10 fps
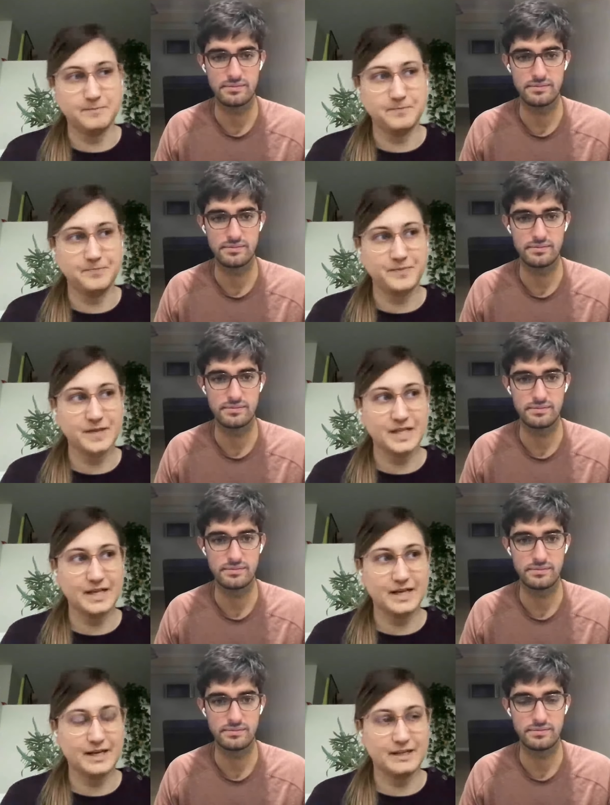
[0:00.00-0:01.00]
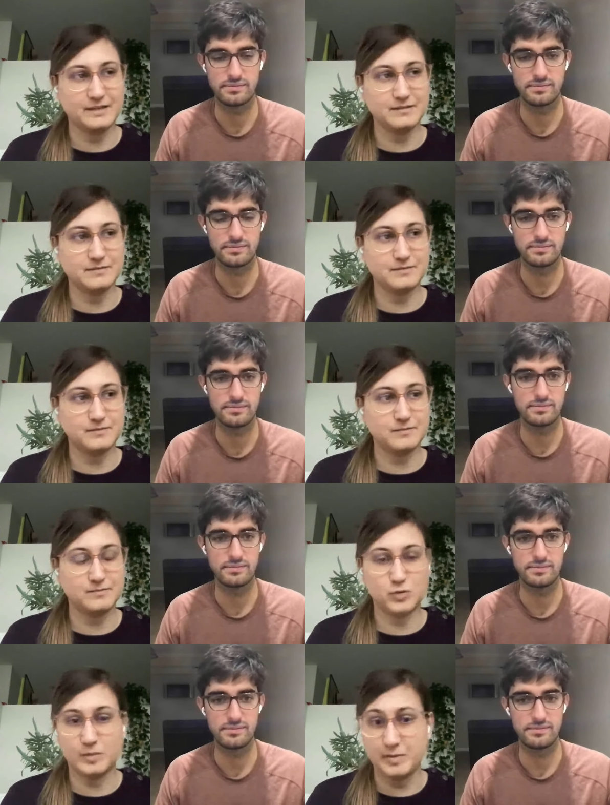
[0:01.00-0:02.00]
Speaker 1: um, uh,
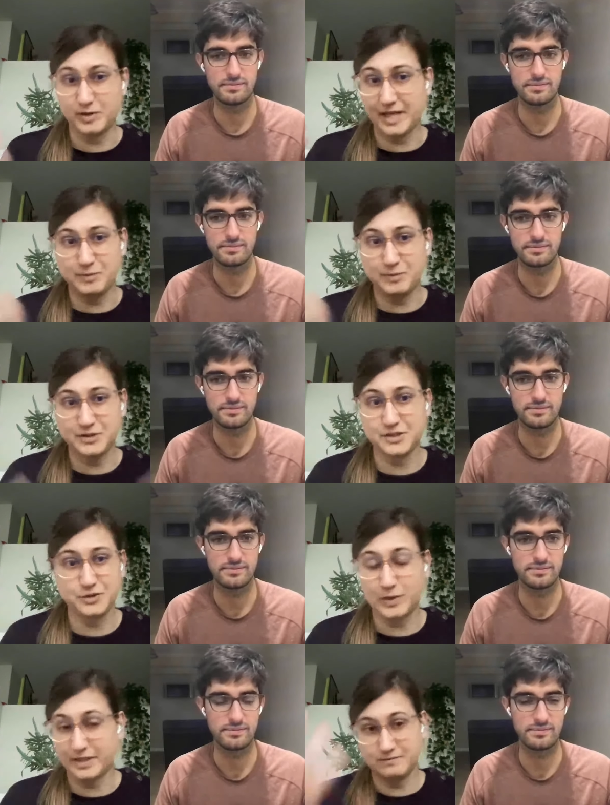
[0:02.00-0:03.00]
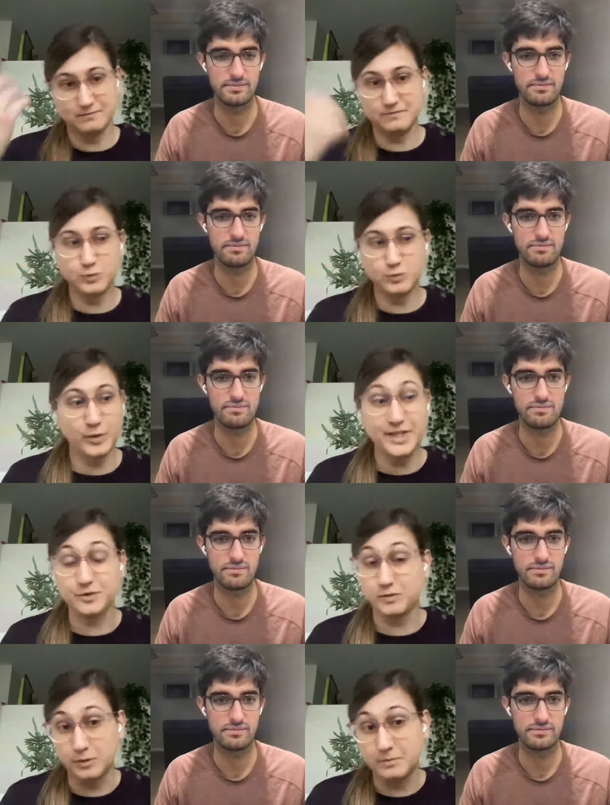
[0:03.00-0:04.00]
more people able to do what what we
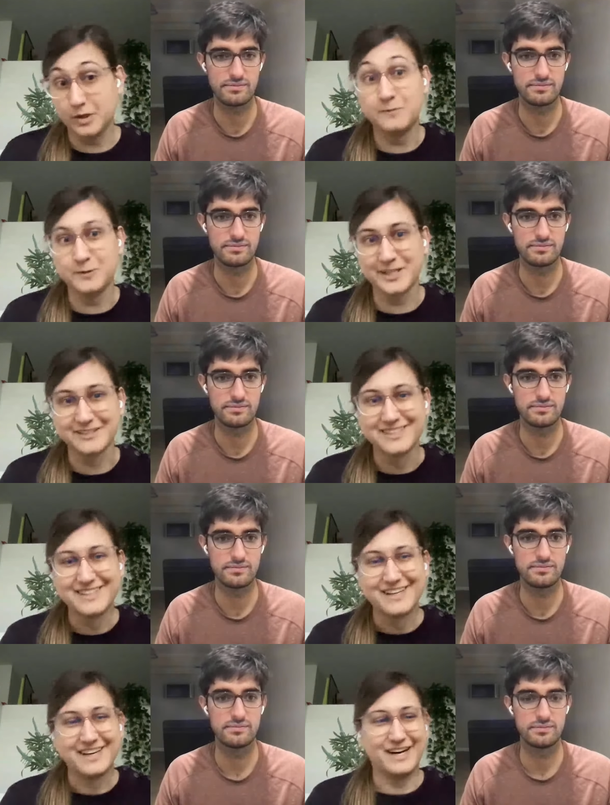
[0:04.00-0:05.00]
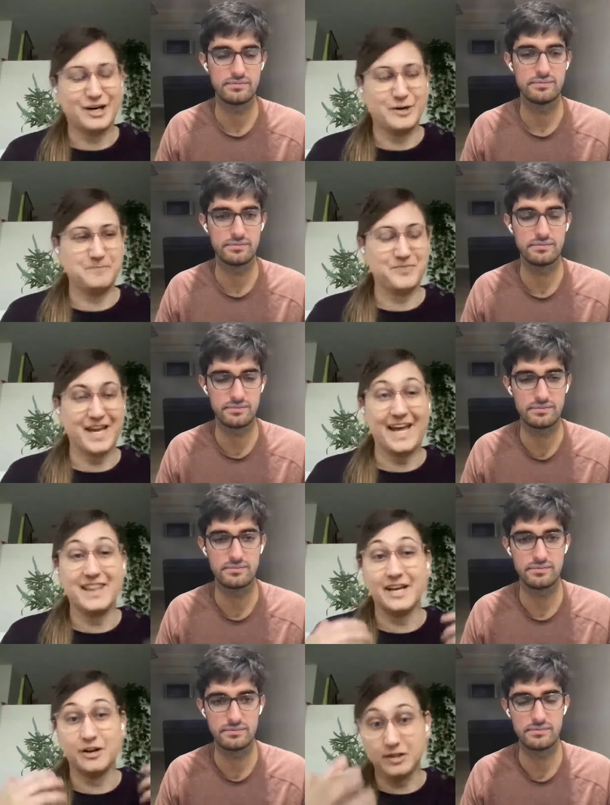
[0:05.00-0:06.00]
do hope, hopefully um,
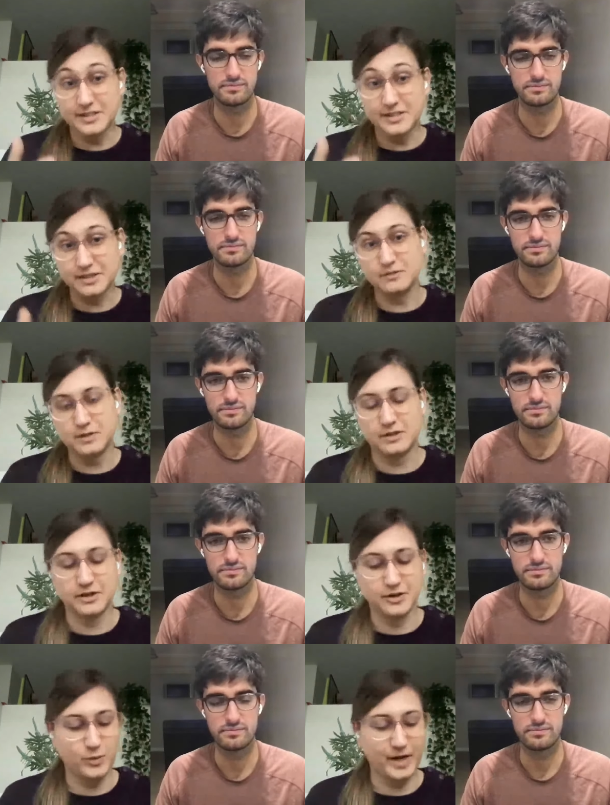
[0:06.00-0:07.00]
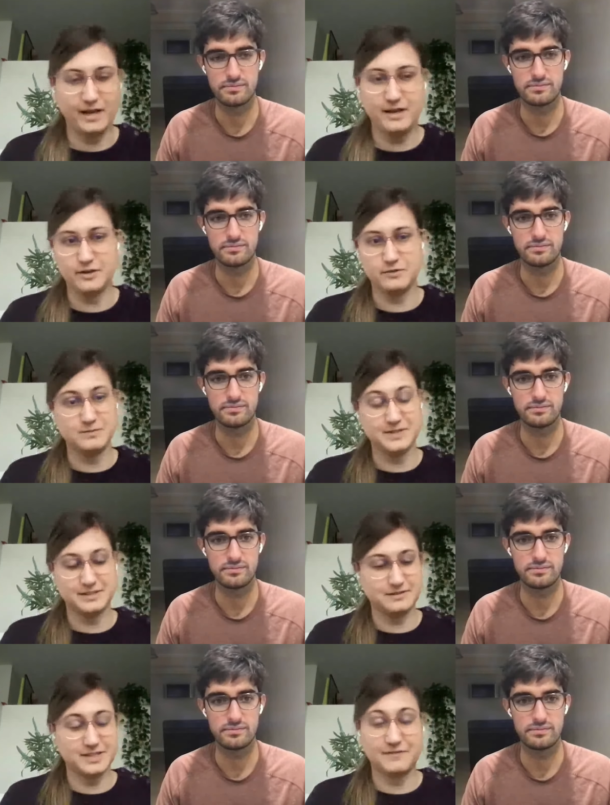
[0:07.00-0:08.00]
and then also along the way you know
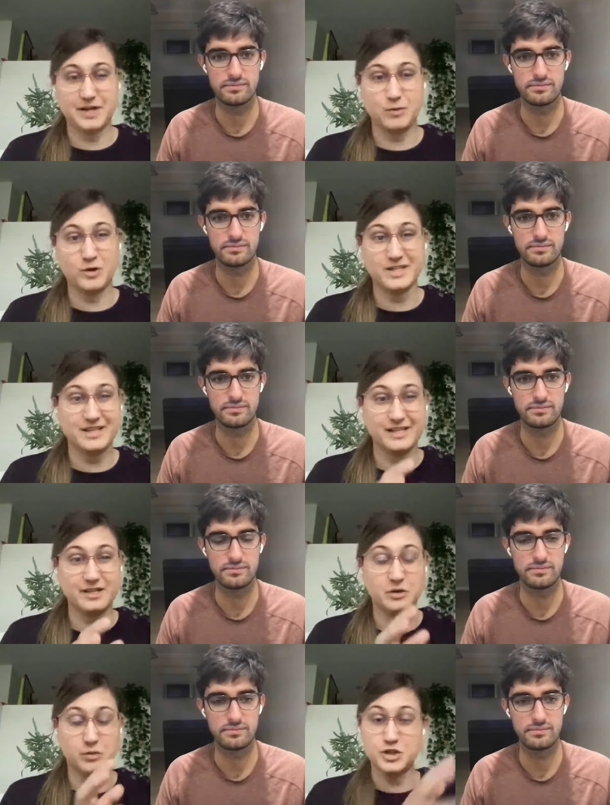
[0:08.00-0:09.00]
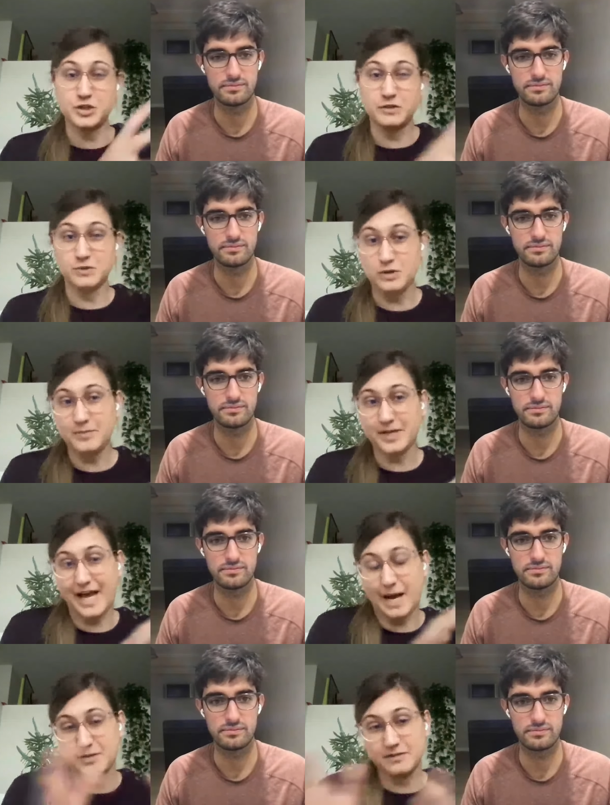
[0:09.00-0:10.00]
stuff that weren't the original goal
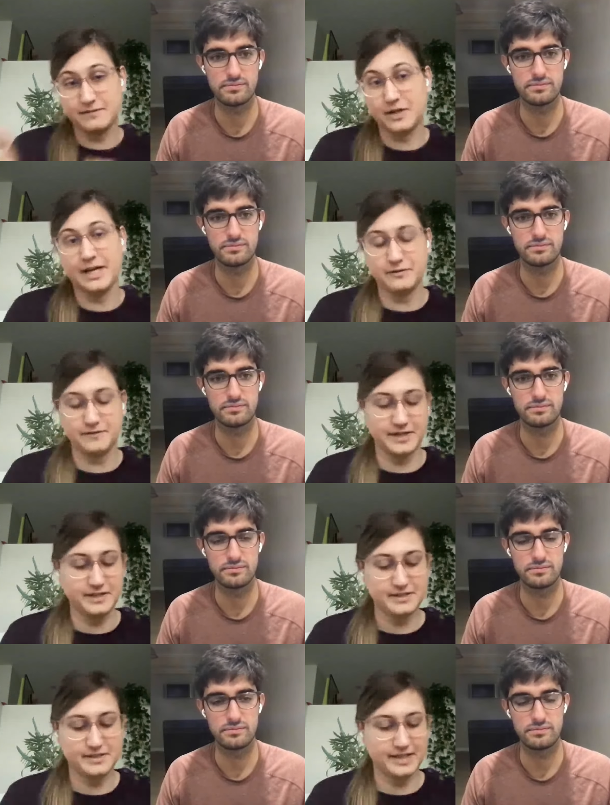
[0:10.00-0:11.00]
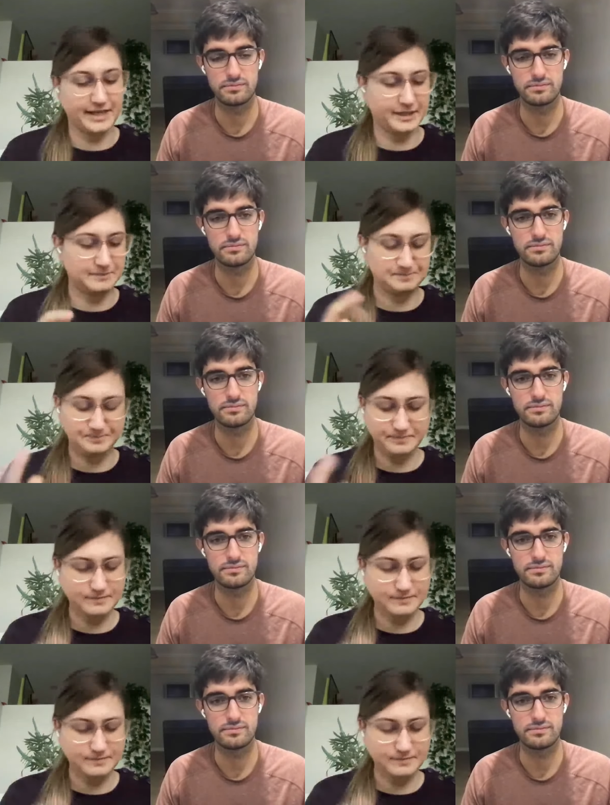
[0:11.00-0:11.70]
but happened to fall out of this is like